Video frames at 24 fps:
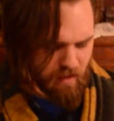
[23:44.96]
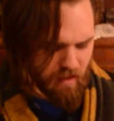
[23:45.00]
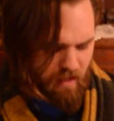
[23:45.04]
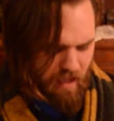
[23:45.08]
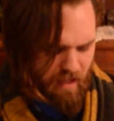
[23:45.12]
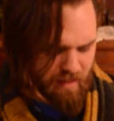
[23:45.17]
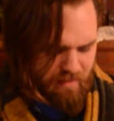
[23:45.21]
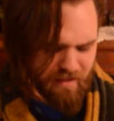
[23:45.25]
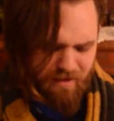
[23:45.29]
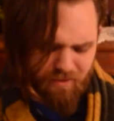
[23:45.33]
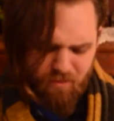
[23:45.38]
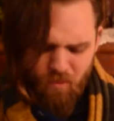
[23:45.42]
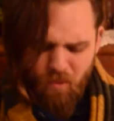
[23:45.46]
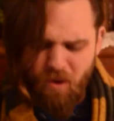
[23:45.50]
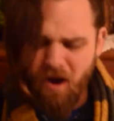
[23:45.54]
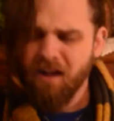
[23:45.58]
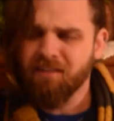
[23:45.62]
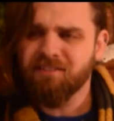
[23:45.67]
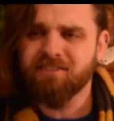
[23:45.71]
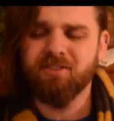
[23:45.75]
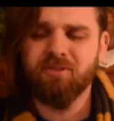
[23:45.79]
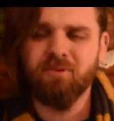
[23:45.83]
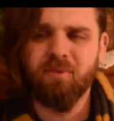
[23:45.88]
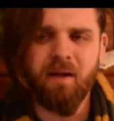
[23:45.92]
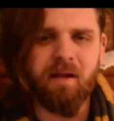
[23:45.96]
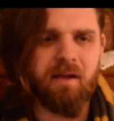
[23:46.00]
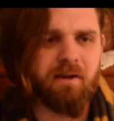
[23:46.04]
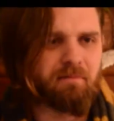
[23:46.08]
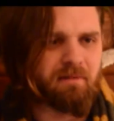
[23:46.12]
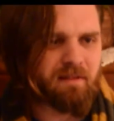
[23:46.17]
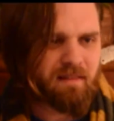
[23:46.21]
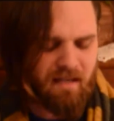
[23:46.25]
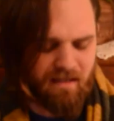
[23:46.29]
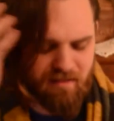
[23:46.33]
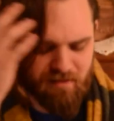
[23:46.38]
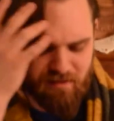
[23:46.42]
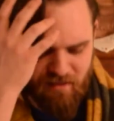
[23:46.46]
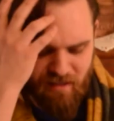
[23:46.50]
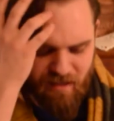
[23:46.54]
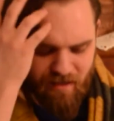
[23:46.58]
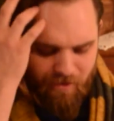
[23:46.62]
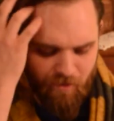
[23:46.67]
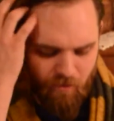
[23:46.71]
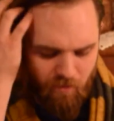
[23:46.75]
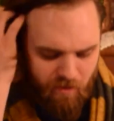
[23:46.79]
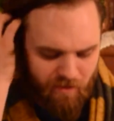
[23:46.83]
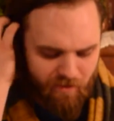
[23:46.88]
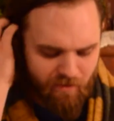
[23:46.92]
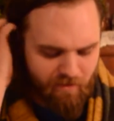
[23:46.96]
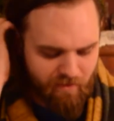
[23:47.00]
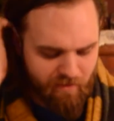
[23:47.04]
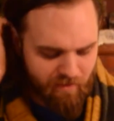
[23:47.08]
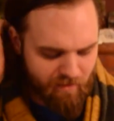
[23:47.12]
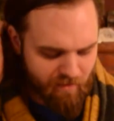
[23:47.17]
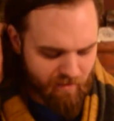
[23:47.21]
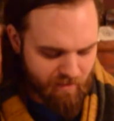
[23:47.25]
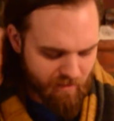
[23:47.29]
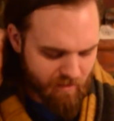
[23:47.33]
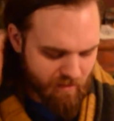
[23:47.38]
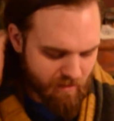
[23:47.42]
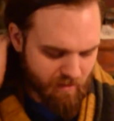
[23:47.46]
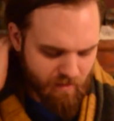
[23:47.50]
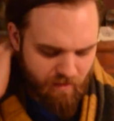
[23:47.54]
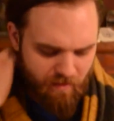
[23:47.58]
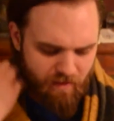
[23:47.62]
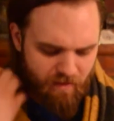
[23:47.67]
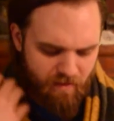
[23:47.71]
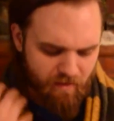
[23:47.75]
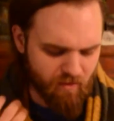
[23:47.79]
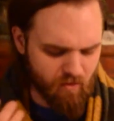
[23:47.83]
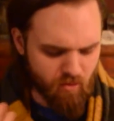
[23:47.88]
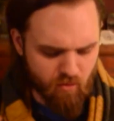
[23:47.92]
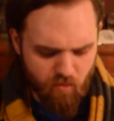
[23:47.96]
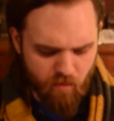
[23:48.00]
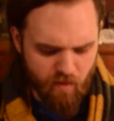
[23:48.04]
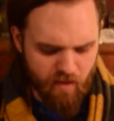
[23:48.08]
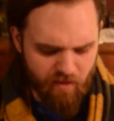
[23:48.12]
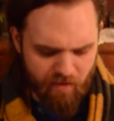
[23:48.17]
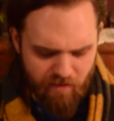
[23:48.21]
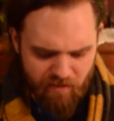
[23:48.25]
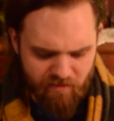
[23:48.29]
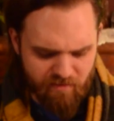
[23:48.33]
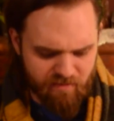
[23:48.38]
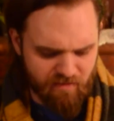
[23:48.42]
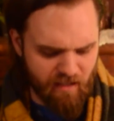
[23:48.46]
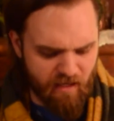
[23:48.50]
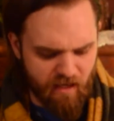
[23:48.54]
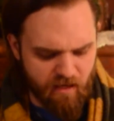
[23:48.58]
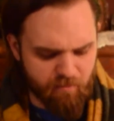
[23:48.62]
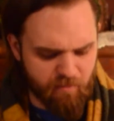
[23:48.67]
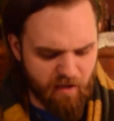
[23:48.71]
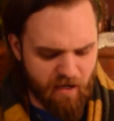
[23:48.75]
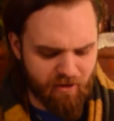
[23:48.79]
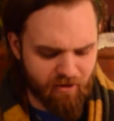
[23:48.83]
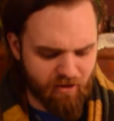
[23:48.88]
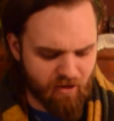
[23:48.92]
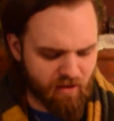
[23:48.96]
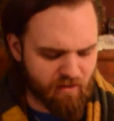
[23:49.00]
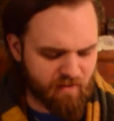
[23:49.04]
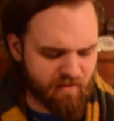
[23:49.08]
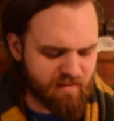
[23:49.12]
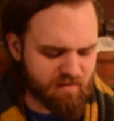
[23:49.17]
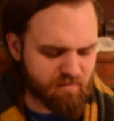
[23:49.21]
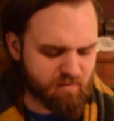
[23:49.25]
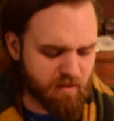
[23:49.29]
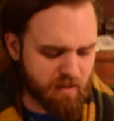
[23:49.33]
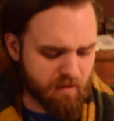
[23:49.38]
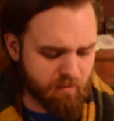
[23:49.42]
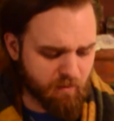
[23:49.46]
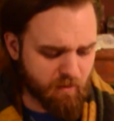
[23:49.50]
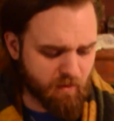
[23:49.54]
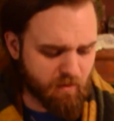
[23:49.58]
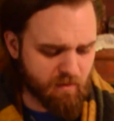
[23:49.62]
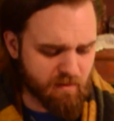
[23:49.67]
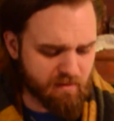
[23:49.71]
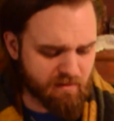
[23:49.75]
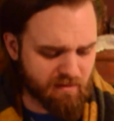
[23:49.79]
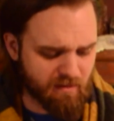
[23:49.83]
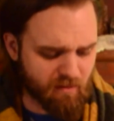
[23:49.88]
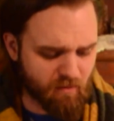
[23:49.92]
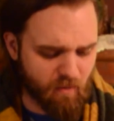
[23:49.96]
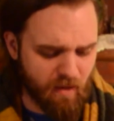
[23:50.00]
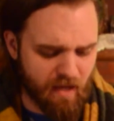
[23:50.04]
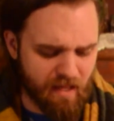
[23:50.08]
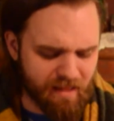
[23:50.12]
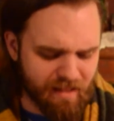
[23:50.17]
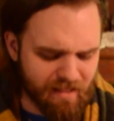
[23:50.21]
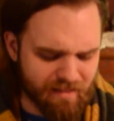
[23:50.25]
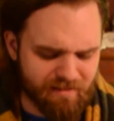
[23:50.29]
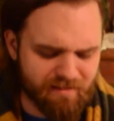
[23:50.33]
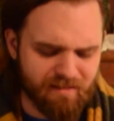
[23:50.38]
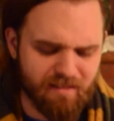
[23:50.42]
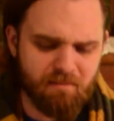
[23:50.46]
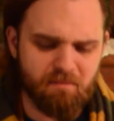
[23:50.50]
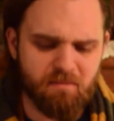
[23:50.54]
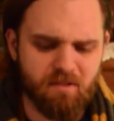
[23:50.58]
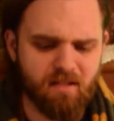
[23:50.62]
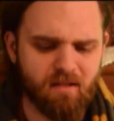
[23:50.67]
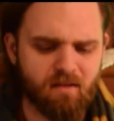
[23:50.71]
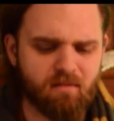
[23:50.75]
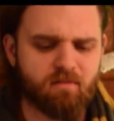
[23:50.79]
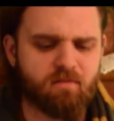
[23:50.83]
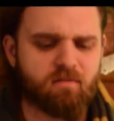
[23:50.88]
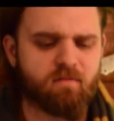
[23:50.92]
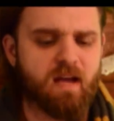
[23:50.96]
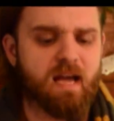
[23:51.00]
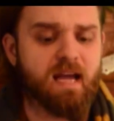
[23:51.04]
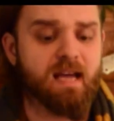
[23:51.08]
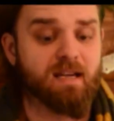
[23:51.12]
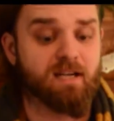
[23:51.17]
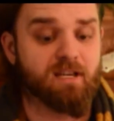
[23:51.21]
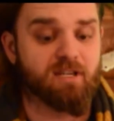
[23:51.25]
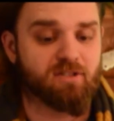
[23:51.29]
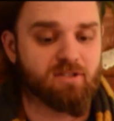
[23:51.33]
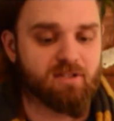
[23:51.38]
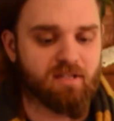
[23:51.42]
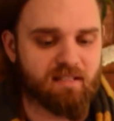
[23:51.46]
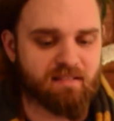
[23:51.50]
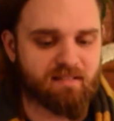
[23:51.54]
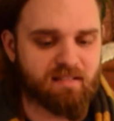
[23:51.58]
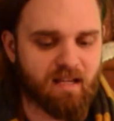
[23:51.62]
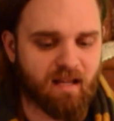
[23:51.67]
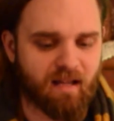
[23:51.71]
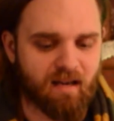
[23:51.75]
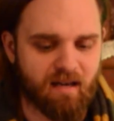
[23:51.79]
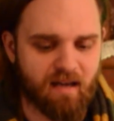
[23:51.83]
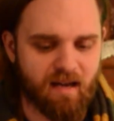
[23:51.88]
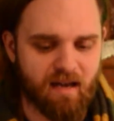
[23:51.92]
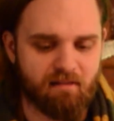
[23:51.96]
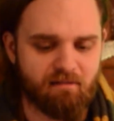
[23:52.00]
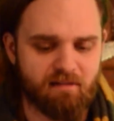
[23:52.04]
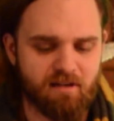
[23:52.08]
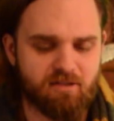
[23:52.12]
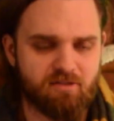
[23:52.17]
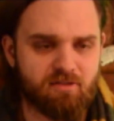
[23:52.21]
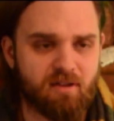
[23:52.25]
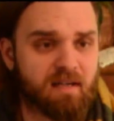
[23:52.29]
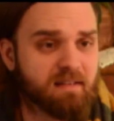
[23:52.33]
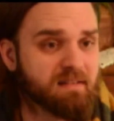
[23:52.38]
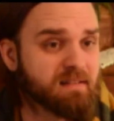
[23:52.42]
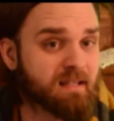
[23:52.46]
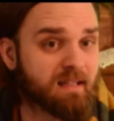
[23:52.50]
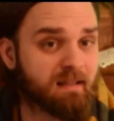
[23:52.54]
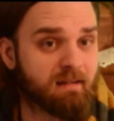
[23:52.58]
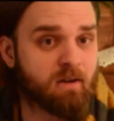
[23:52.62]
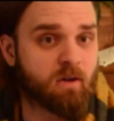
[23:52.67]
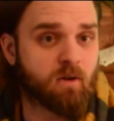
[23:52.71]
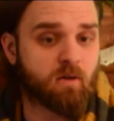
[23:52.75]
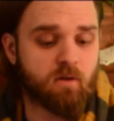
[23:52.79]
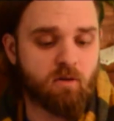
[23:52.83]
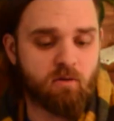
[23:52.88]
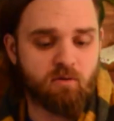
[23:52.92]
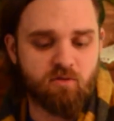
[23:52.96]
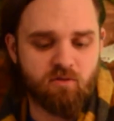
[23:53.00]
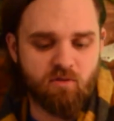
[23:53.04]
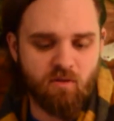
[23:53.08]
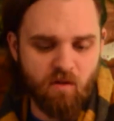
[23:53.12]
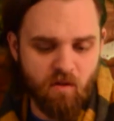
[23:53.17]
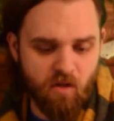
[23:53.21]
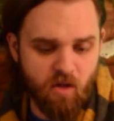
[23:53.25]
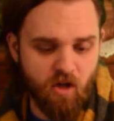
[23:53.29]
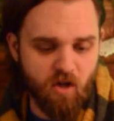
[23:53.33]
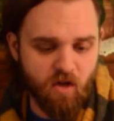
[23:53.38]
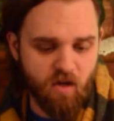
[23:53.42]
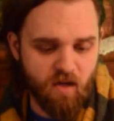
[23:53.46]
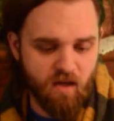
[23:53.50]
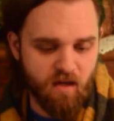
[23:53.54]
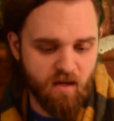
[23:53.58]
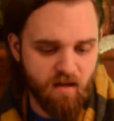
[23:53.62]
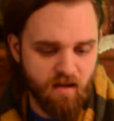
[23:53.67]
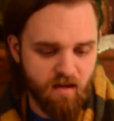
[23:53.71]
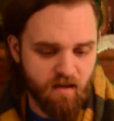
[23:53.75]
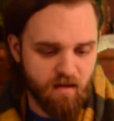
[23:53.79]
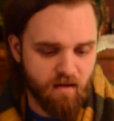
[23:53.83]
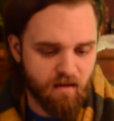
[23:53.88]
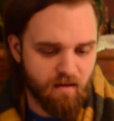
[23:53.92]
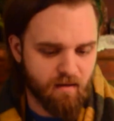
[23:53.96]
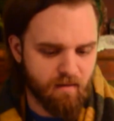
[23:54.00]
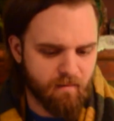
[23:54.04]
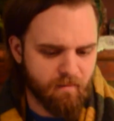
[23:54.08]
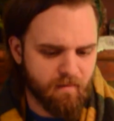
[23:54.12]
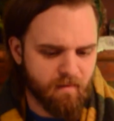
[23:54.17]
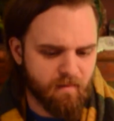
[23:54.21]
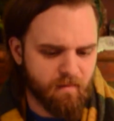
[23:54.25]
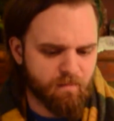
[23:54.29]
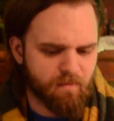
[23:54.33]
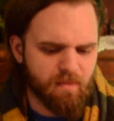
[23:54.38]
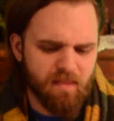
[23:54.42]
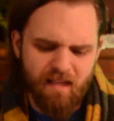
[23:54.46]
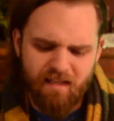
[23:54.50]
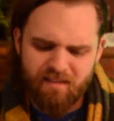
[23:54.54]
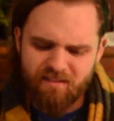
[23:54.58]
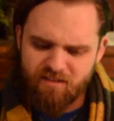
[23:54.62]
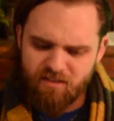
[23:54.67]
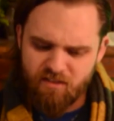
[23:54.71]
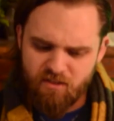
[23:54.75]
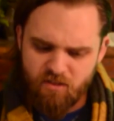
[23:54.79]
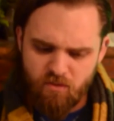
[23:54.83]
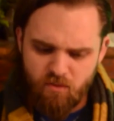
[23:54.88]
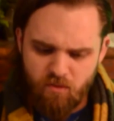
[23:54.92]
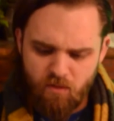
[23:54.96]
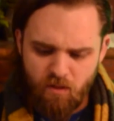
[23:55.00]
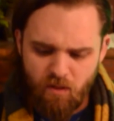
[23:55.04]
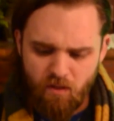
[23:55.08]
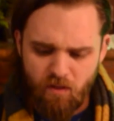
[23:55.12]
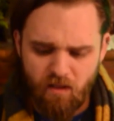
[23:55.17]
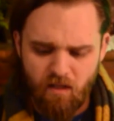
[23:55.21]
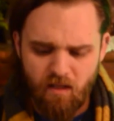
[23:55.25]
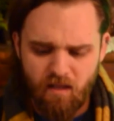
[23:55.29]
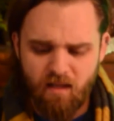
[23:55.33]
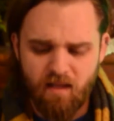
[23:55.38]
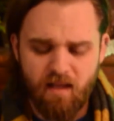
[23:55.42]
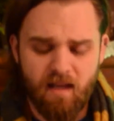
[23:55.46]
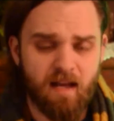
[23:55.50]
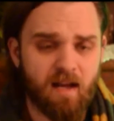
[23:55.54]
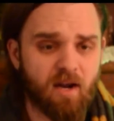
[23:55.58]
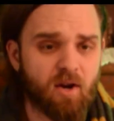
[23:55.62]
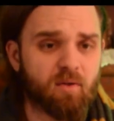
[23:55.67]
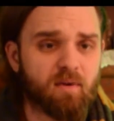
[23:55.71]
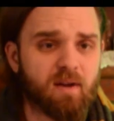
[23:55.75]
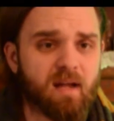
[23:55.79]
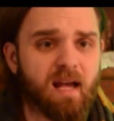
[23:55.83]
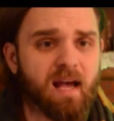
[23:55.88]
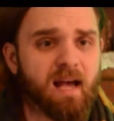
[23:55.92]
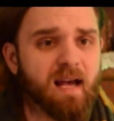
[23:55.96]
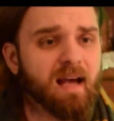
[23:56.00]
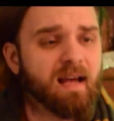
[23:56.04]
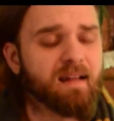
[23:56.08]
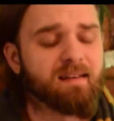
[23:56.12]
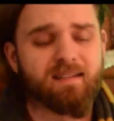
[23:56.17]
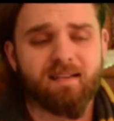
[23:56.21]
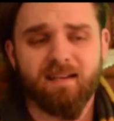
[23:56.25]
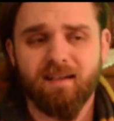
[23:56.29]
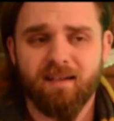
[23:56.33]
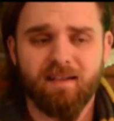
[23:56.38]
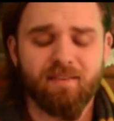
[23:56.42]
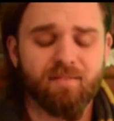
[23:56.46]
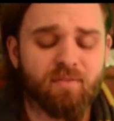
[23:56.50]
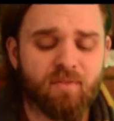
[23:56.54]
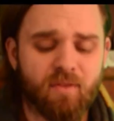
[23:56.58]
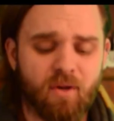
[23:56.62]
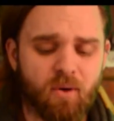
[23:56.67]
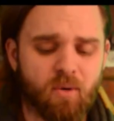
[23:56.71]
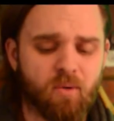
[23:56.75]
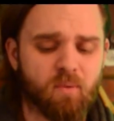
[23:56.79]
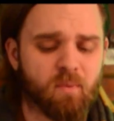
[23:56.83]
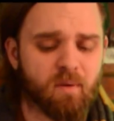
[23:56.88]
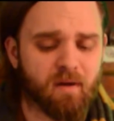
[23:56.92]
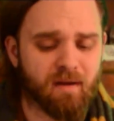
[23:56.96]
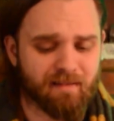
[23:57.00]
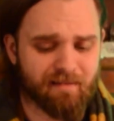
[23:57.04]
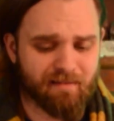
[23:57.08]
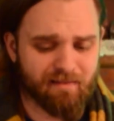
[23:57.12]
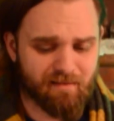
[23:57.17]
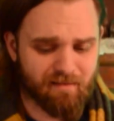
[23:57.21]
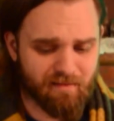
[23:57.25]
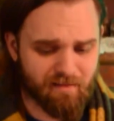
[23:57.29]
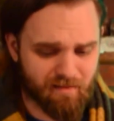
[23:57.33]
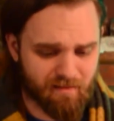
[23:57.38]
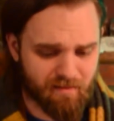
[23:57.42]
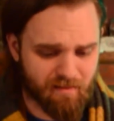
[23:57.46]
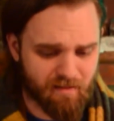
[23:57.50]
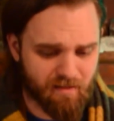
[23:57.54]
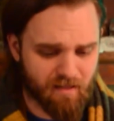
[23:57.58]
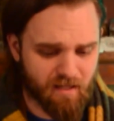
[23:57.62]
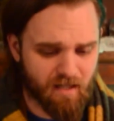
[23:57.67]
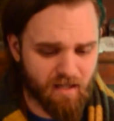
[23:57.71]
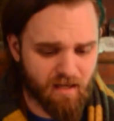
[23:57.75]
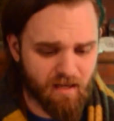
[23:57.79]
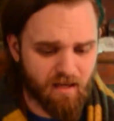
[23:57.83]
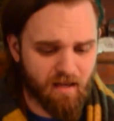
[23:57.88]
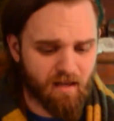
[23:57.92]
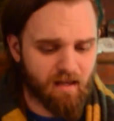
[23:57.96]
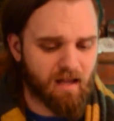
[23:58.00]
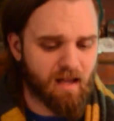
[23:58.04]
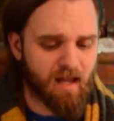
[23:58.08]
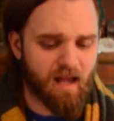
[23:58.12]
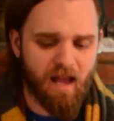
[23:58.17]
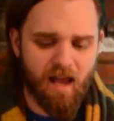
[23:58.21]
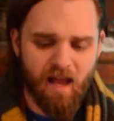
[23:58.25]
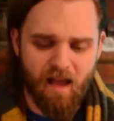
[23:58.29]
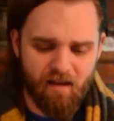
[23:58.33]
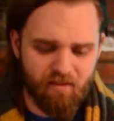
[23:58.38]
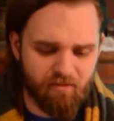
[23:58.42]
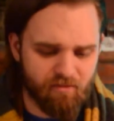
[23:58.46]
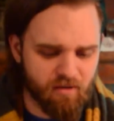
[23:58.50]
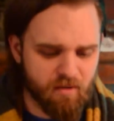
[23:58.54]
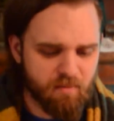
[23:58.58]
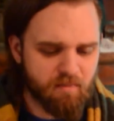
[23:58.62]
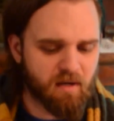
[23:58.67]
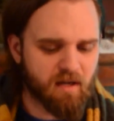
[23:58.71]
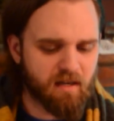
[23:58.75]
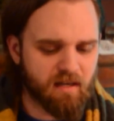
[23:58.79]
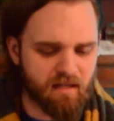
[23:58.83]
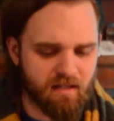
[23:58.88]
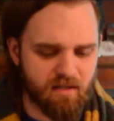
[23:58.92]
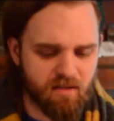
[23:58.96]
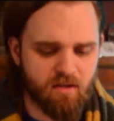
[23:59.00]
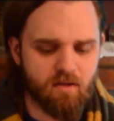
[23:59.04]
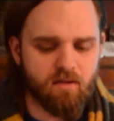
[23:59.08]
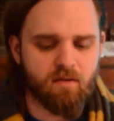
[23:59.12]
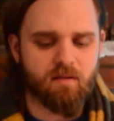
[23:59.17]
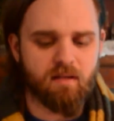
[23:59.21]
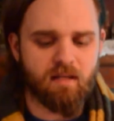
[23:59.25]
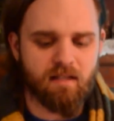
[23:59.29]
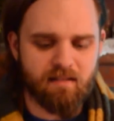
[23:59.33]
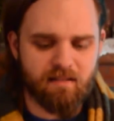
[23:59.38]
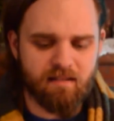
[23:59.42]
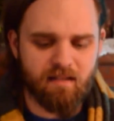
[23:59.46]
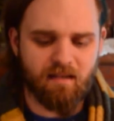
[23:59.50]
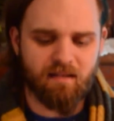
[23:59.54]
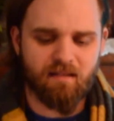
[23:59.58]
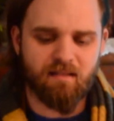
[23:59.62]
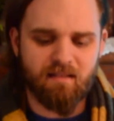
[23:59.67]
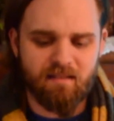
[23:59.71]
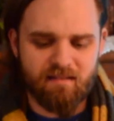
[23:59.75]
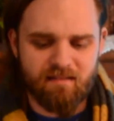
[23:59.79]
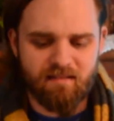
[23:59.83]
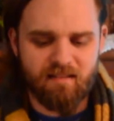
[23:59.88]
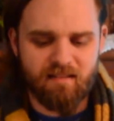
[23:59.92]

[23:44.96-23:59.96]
and then walked away without saying a word. The weirdest thing about all these people was the way they seemed to vanish the second Harry tried to get a closer look. At school, Harry had no one. Everybody knew that Dudley's